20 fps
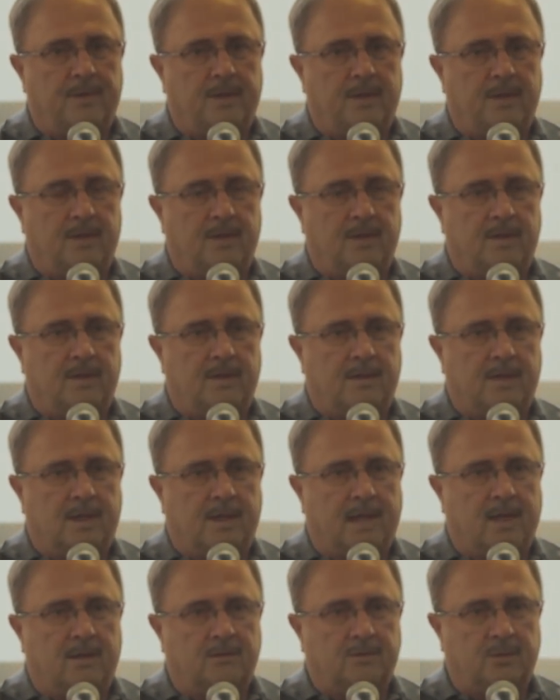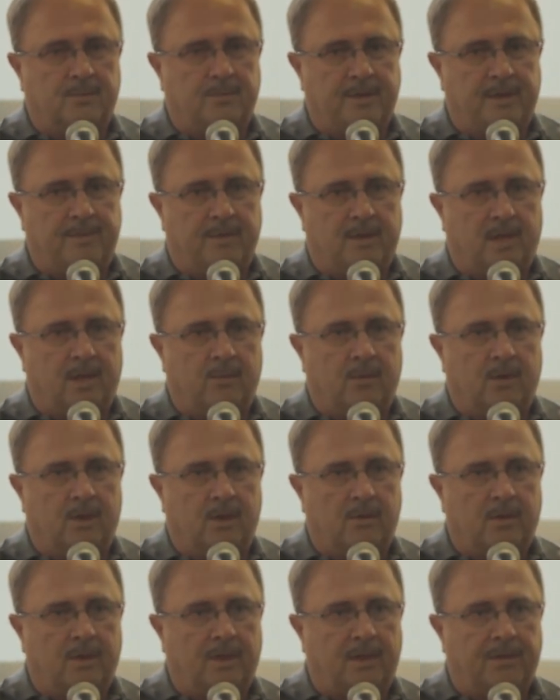and the council people I
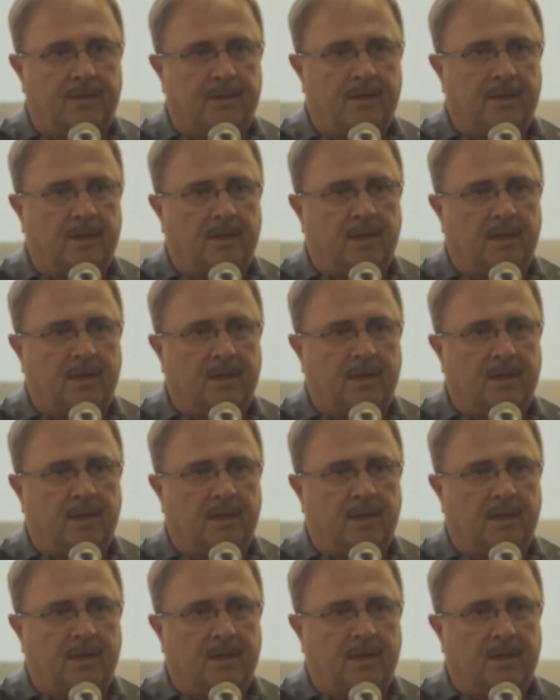work with,